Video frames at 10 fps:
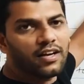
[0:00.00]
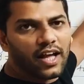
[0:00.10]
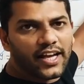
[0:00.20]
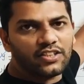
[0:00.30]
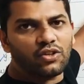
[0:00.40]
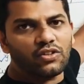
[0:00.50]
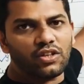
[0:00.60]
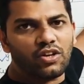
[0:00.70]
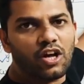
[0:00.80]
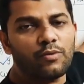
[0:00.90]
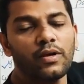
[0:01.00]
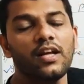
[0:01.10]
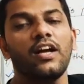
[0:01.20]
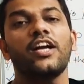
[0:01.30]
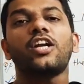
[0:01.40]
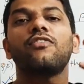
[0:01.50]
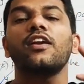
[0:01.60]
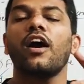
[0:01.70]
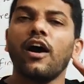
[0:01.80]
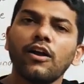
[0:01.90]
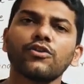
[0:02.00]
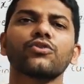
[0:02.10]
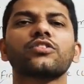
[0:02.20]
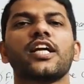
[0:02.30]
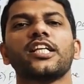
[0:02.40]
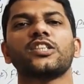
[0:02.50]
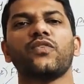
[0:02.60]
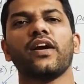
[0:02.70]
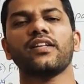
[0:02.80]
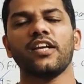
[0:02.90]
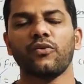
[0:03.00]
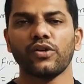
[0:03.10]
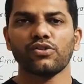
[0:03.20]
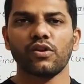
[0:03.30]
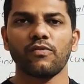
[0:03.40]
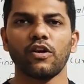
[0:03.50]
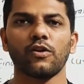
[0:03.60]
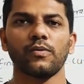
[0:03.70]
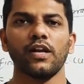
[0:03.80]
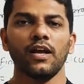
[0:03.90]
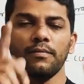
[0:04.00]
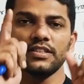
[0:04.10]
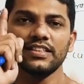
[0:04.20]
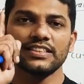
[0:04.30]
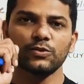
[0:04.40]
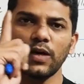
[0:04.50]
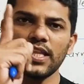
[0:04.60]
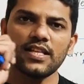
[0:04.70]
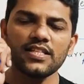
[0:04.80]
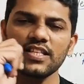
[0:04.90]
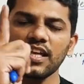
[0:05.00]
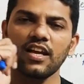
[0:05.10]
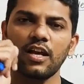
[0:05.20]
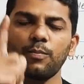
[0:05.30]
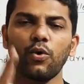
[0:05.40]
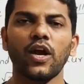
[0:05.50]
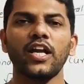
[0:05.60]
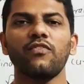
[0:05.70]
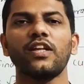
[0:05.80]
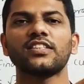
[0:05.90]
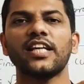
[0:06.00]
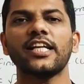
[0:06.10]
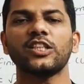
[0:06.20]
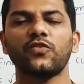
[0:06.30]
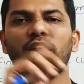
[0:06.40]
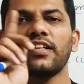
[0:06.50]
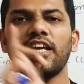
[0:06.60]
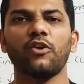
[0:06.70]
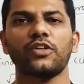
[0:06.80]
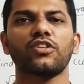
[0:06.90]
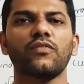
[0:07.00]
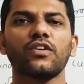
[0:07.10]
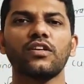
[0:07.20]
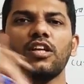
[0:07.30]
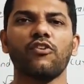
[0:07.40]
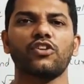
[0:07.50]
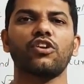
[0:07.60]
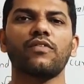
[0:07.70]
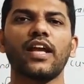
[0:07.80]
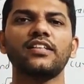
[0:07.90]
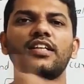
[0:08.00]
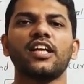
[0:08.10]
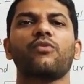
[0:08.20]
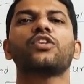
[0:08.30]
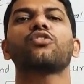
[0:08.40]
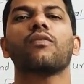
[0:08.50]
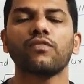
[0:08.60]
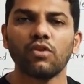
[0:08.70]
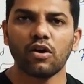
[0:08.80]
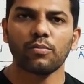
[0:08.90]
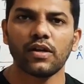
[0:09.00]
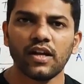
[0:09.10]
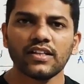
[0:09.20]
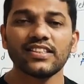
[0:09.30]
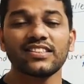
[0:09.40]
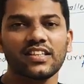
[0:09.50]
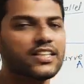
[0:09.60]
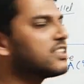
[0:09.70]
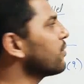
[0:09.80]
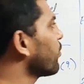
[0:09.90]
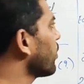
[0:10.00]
lies on the normal, it will also satisfy the equation of normal. Means this one single point will satisfy the equation of curve, equation of tangent, equation of normal. This is the concept